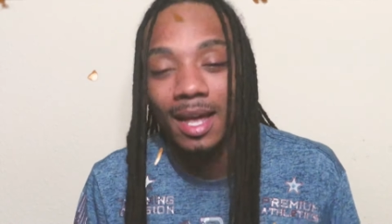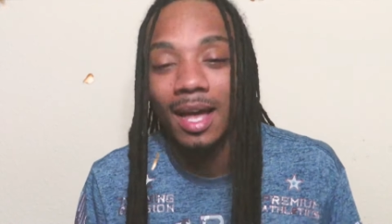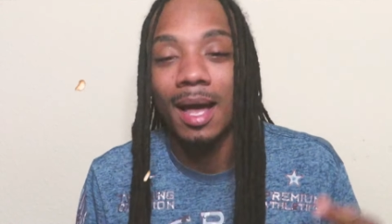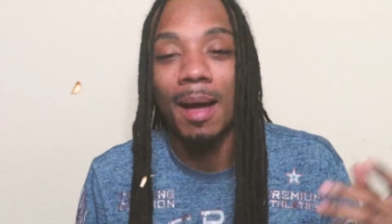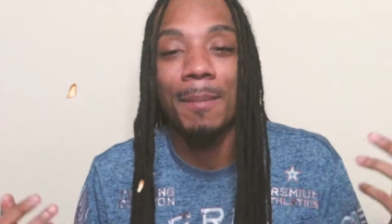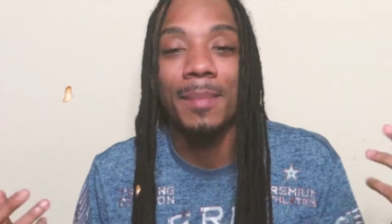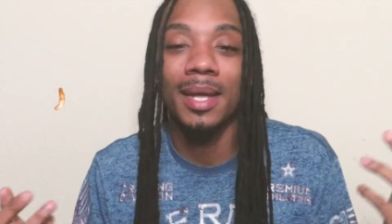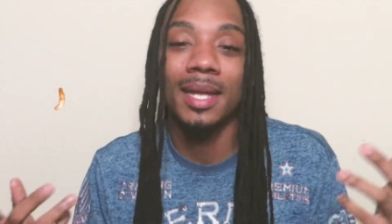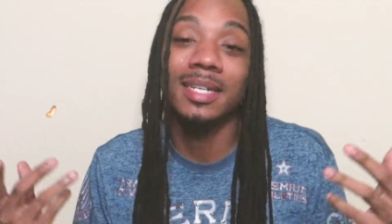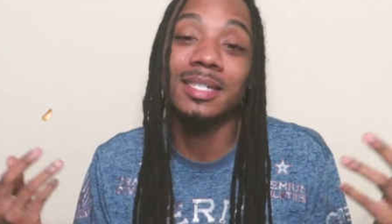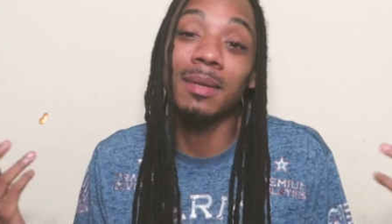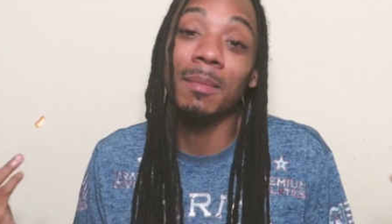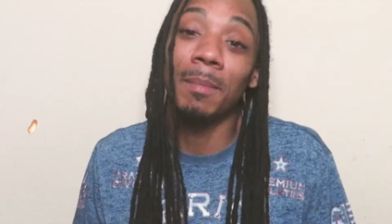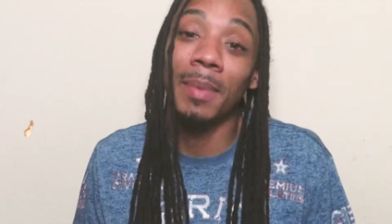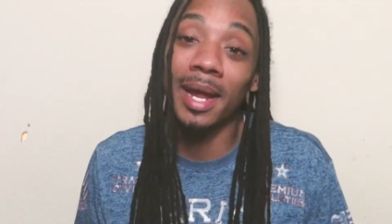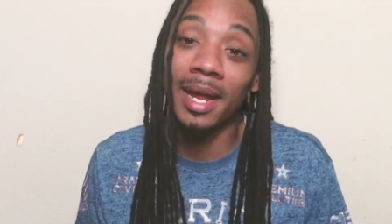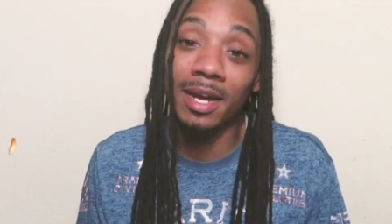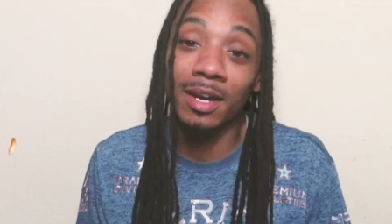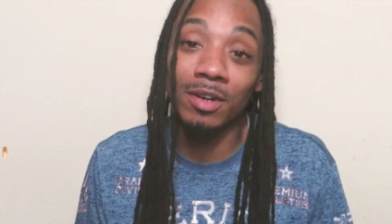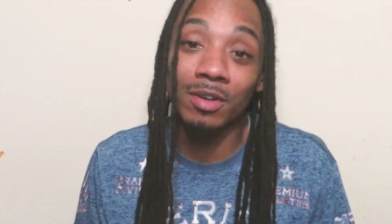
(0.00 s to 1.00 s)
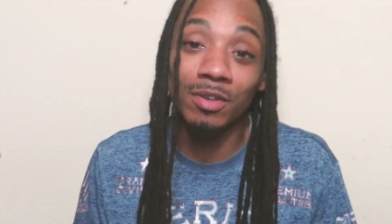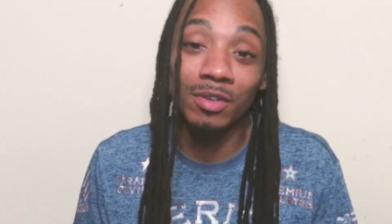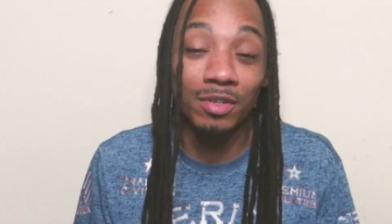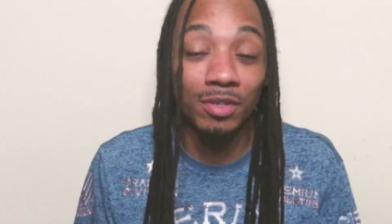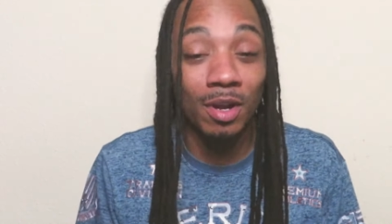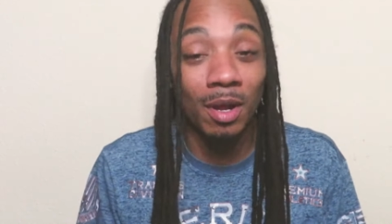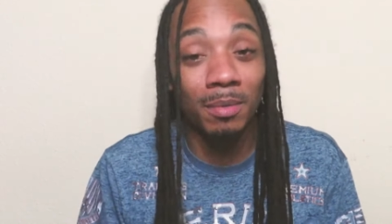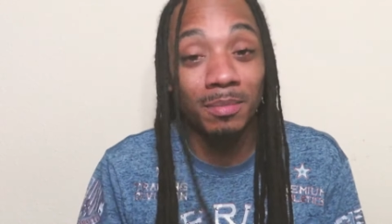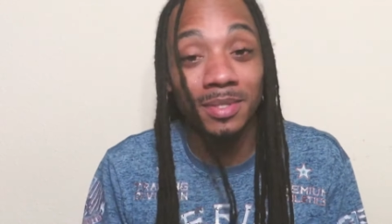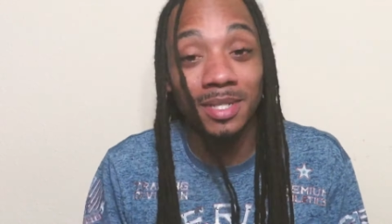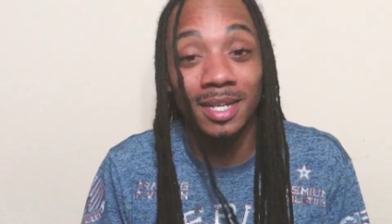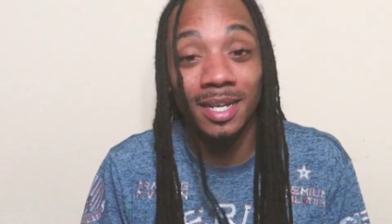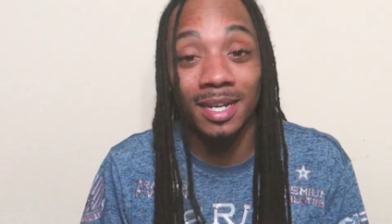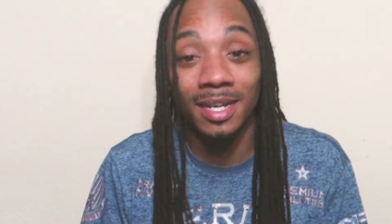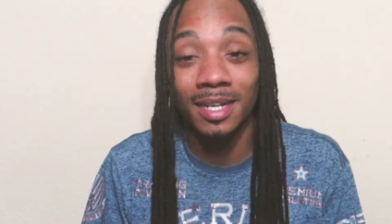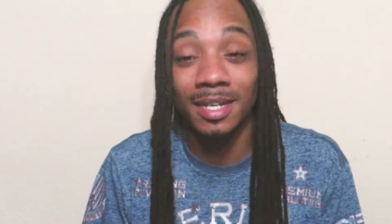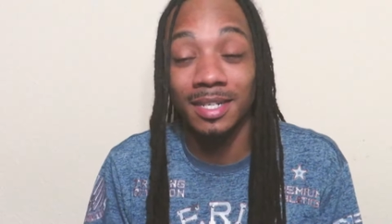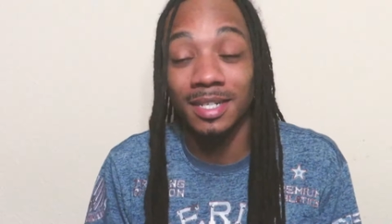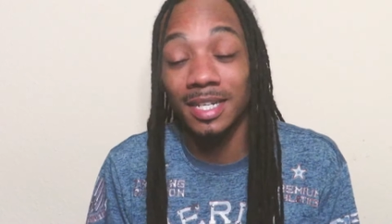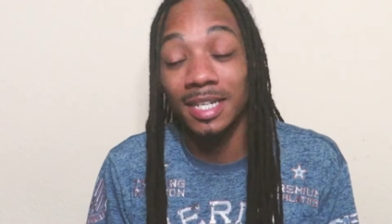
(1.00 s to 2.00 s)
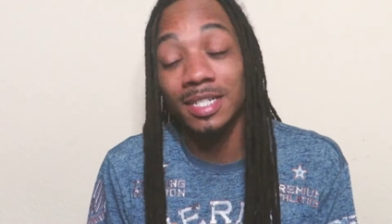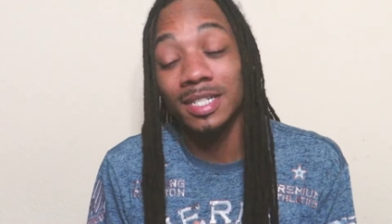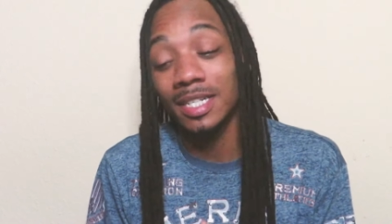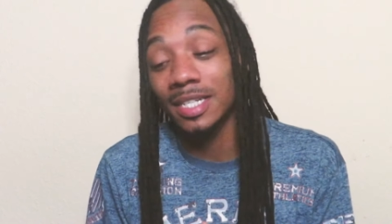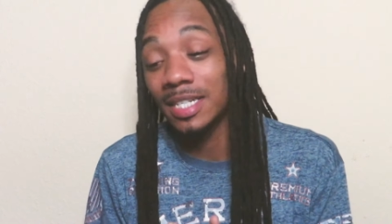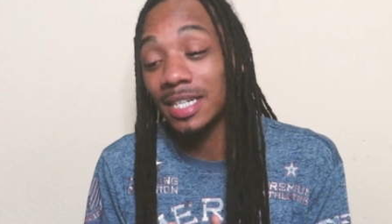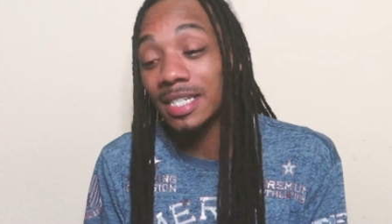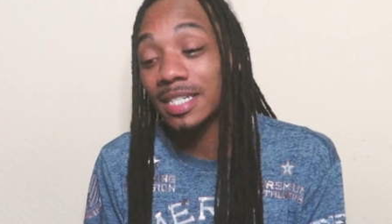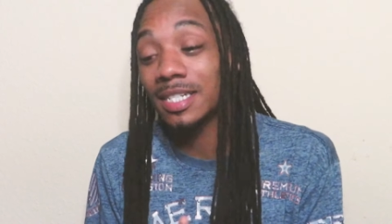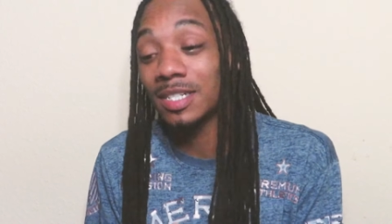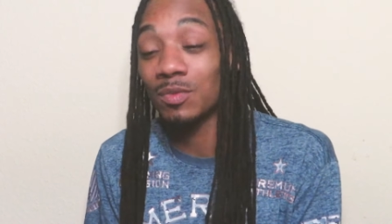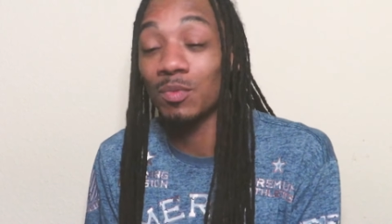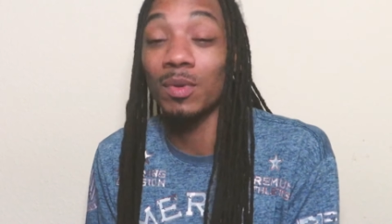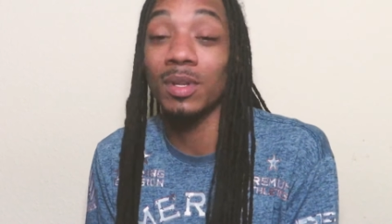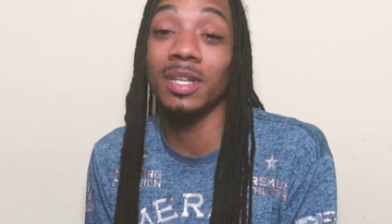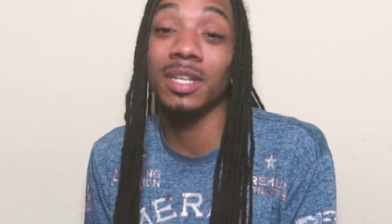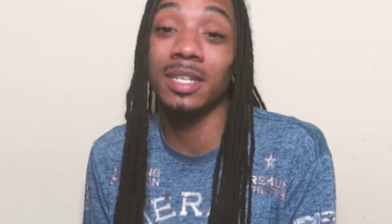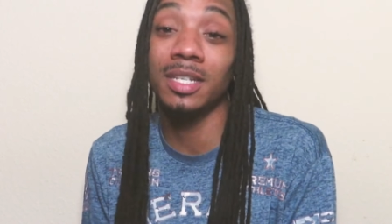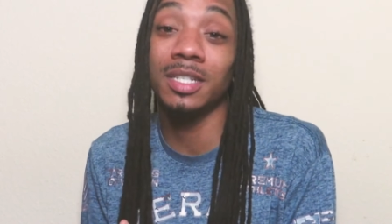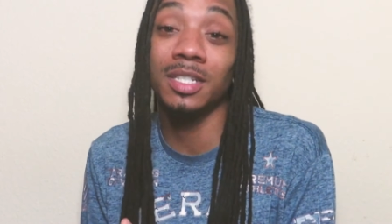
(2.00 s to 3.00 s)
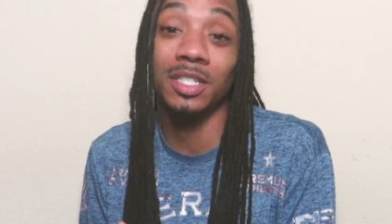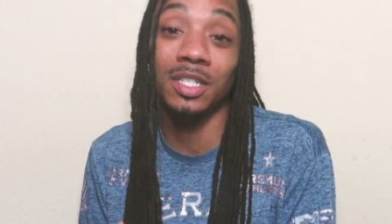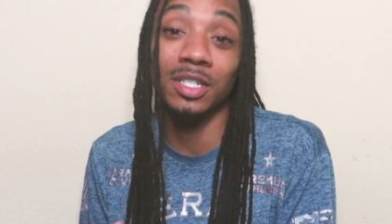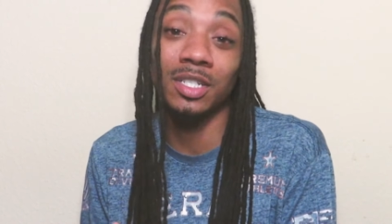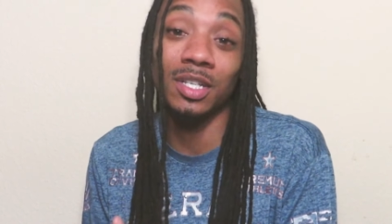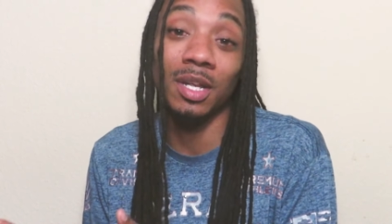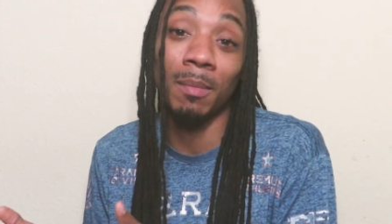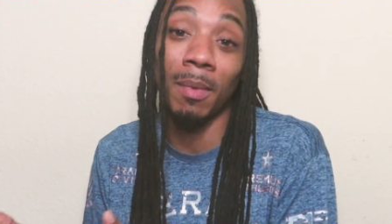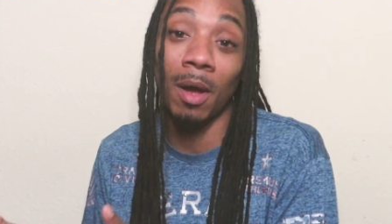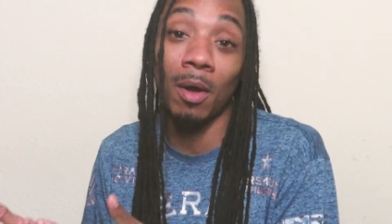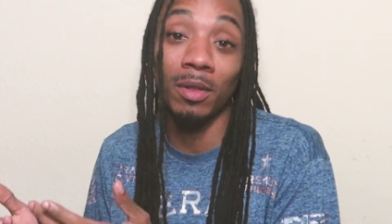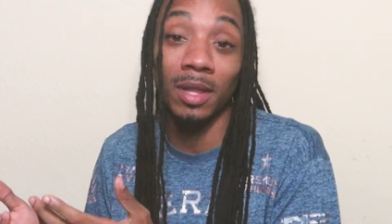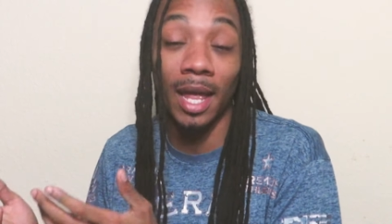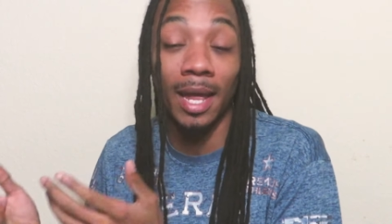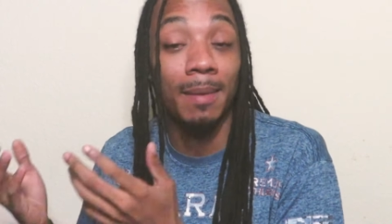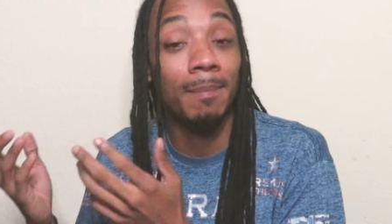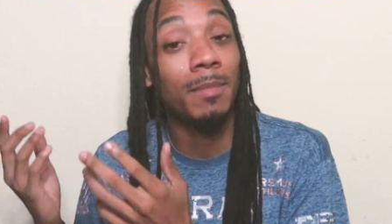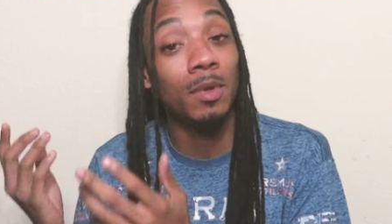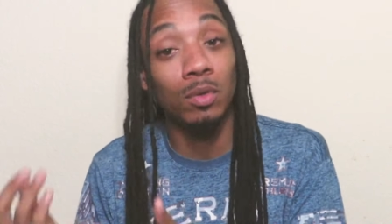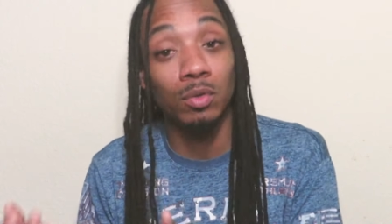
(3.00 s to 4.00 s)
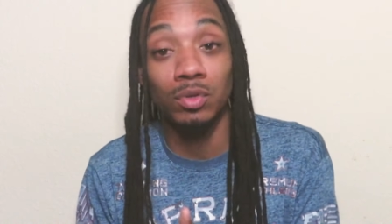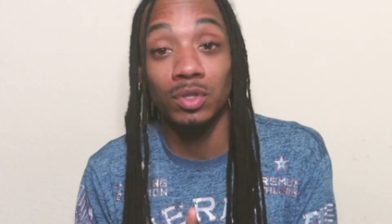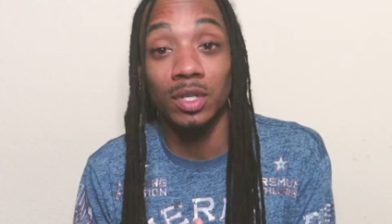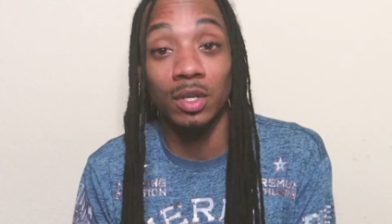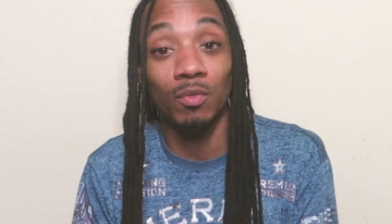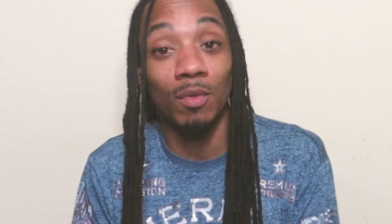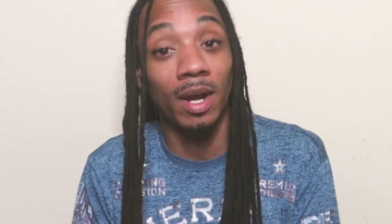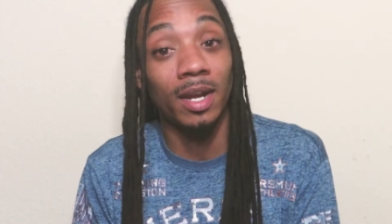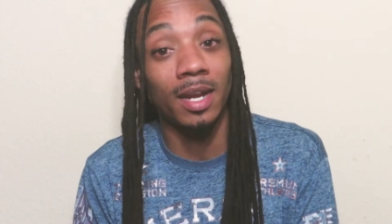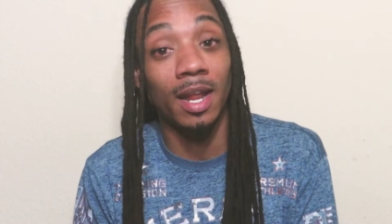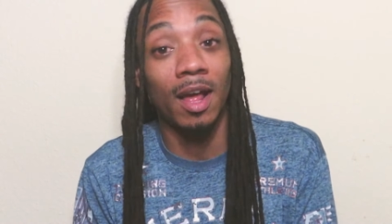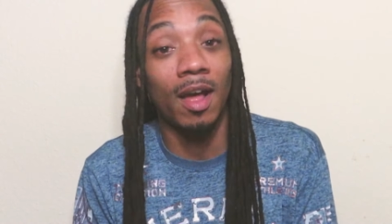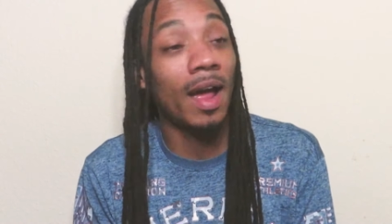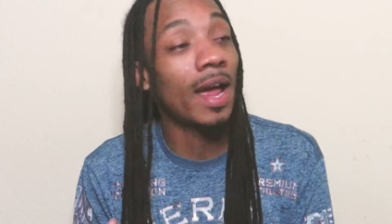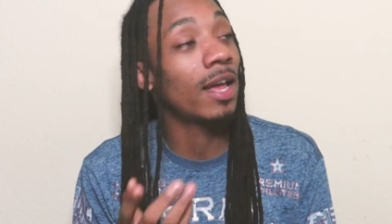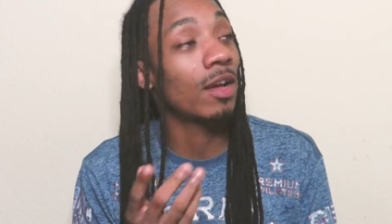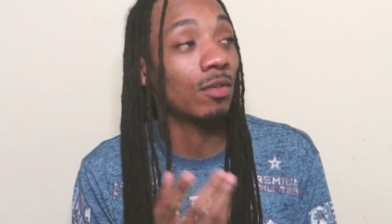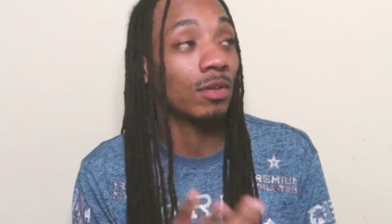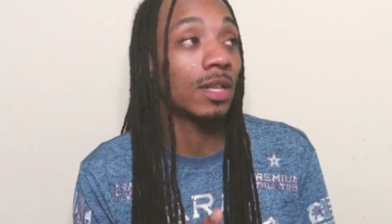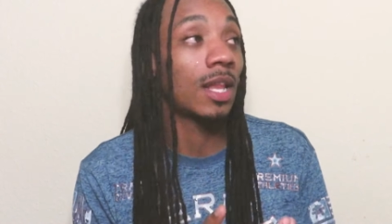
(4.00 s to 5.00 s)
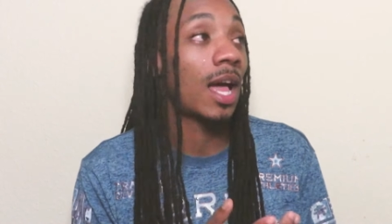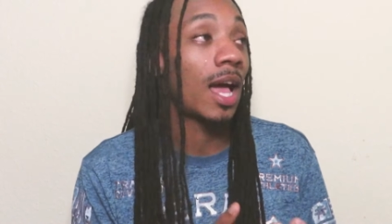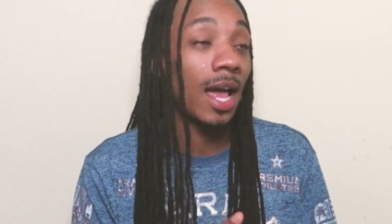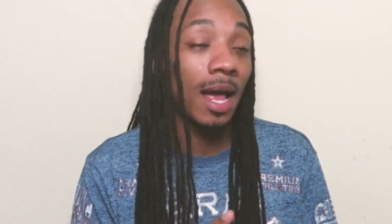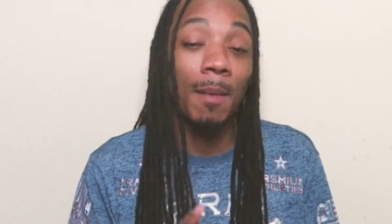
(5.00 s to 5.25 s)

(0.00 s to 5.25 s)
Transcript: I mean it's a banger, you know what I'm saying? This this is really just about like music right now, I ain't gonna lie.